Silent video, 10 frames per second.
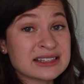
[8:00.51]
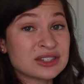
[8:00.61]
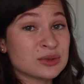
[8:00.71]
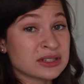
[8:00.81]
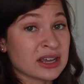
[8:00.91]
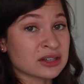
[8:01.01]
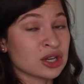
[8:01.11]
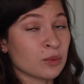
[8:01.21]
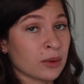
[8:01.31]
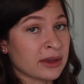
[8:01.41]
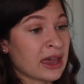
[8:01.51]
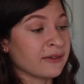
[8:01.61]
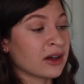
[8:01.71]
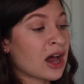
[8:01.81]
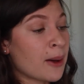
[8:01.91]
us to a section where we have
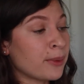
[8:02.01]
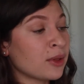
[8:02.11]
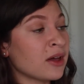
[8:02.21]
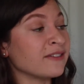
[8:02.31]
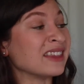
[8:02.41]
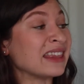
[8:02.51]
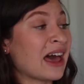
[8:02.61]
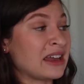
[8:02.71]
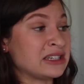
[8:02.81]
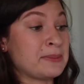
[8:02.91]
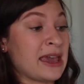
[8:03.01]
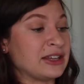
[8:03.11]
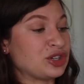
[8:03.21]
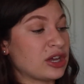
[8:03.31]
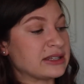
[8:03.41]
a couple of lined
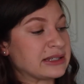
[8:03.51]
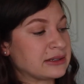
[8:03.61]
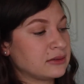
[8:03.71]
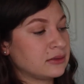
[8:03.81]
pages.